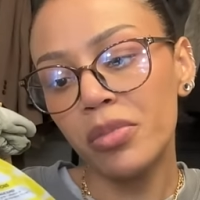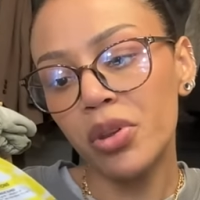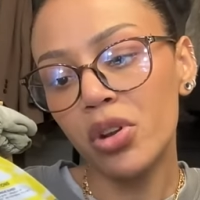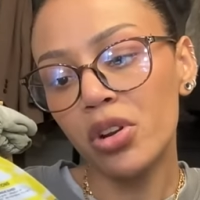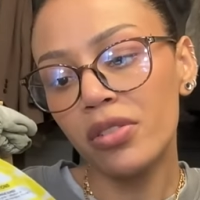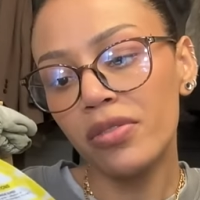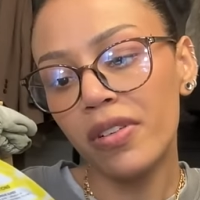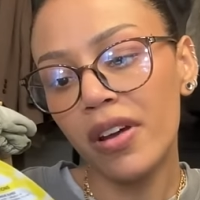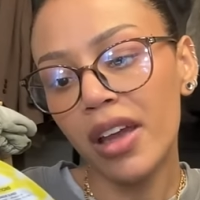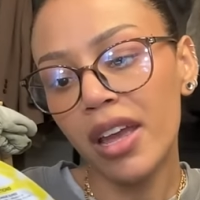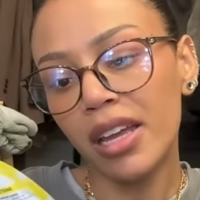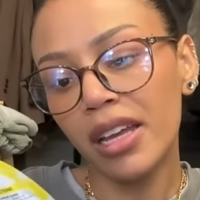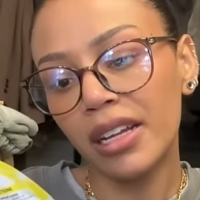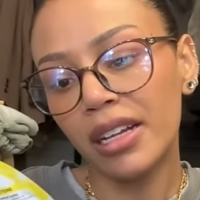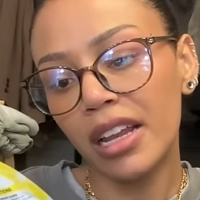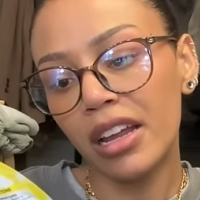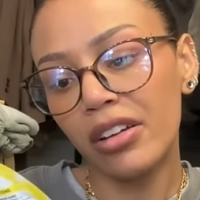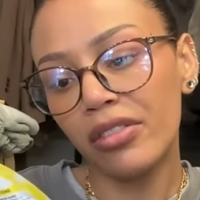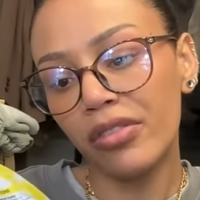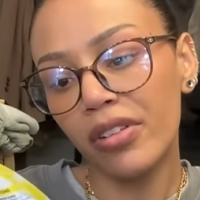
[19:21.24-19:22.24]
Purifying
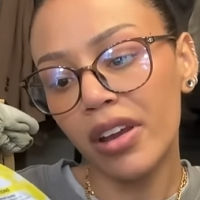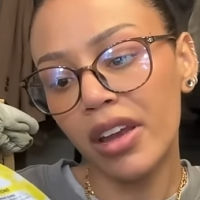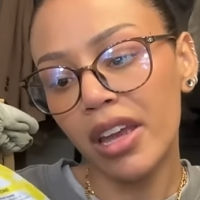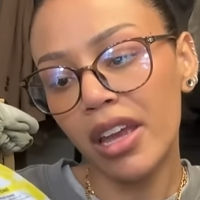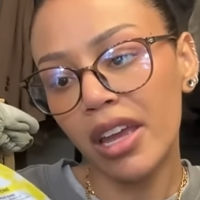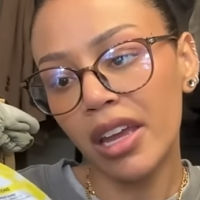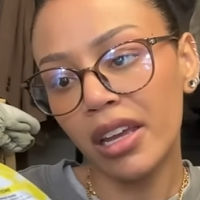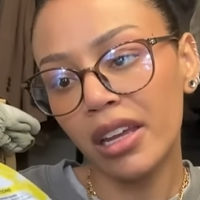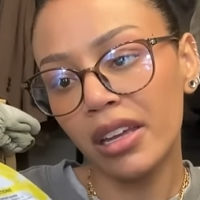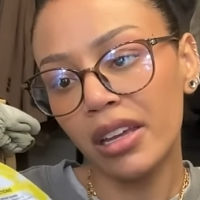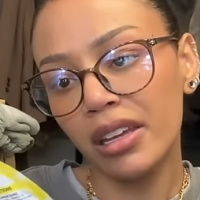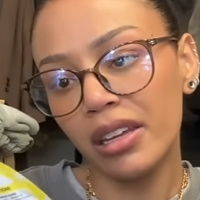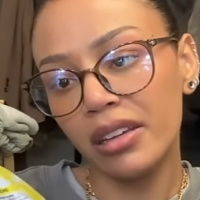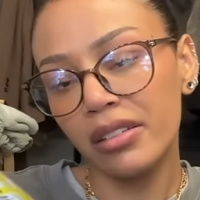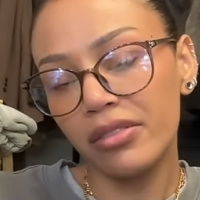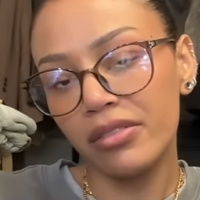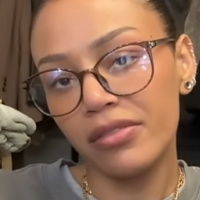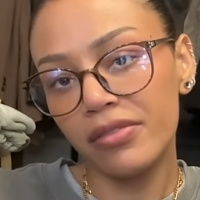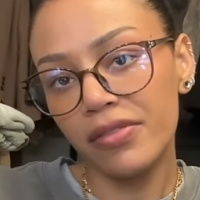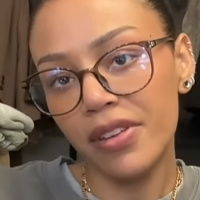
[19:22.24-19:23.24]
Clarifying
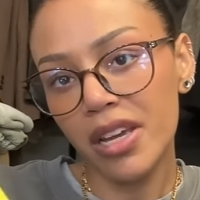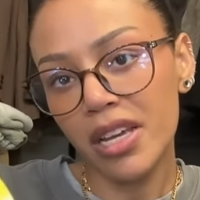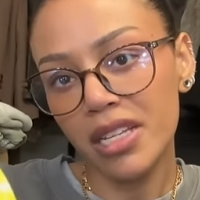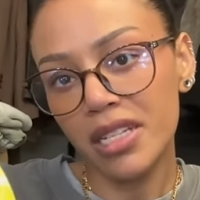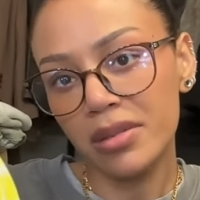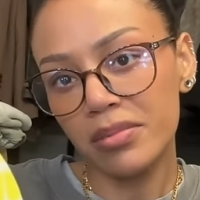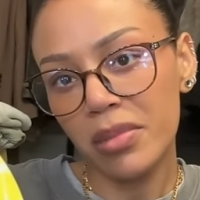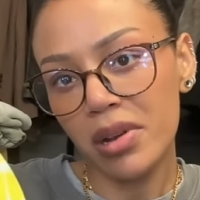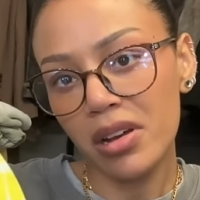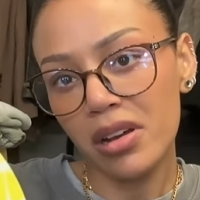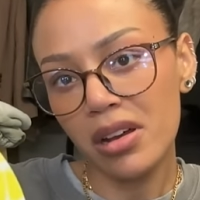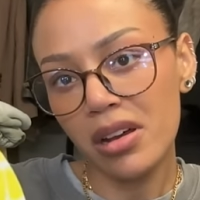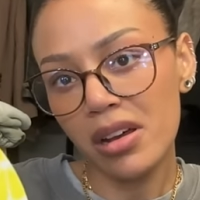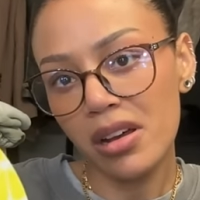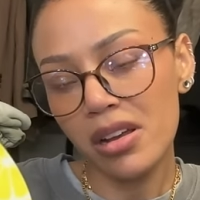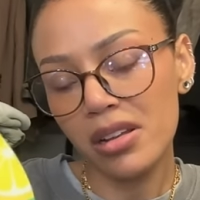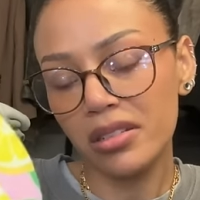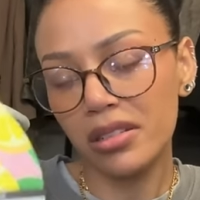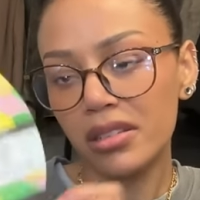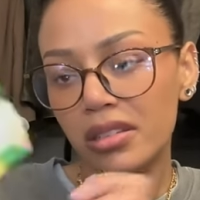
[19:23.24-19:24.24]
Face
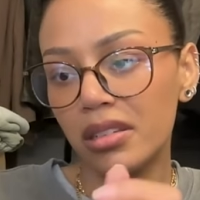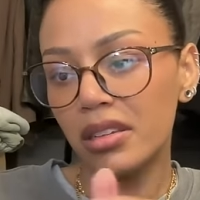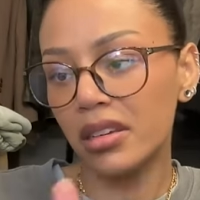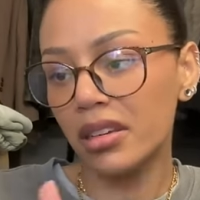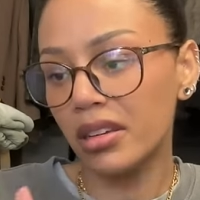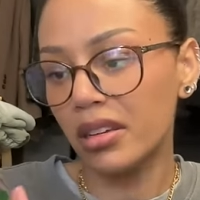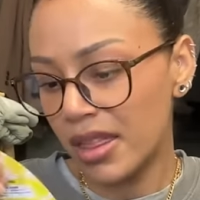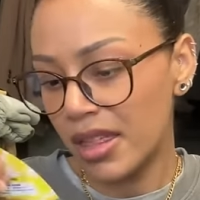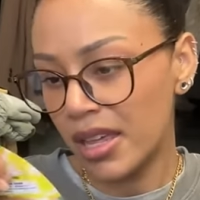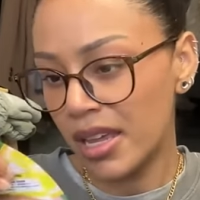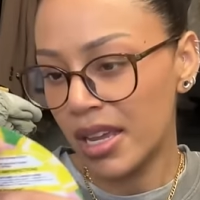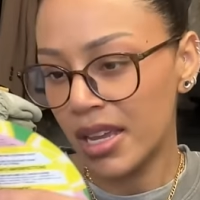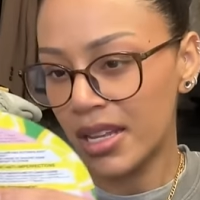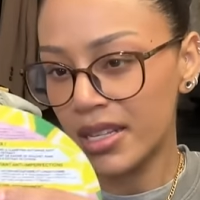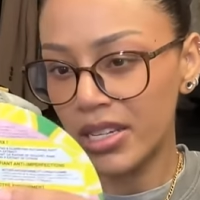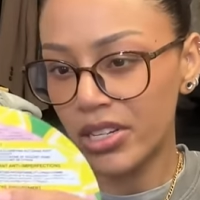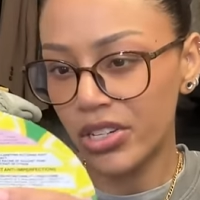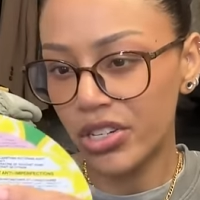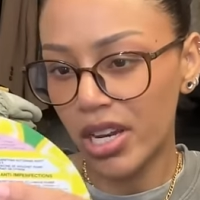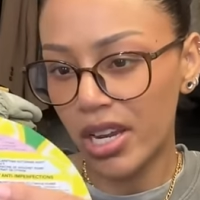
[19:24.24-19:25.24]
Mask. I think
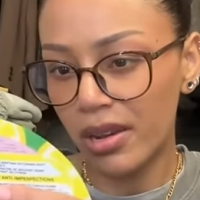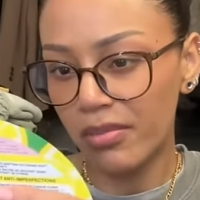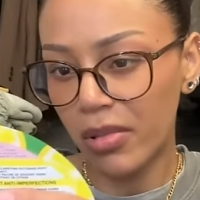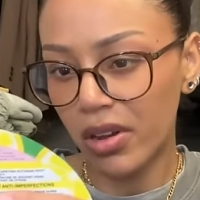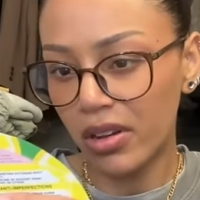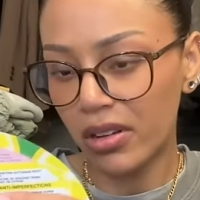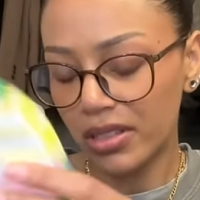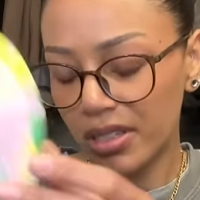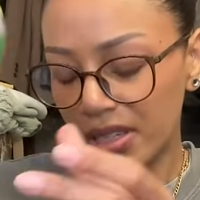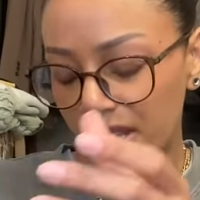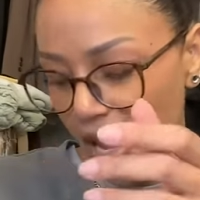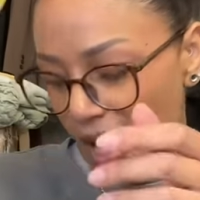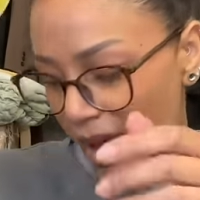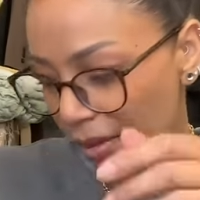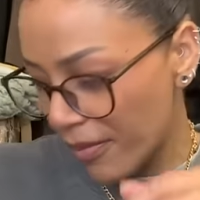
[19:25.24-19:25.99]
it's a sheet mask, yeah.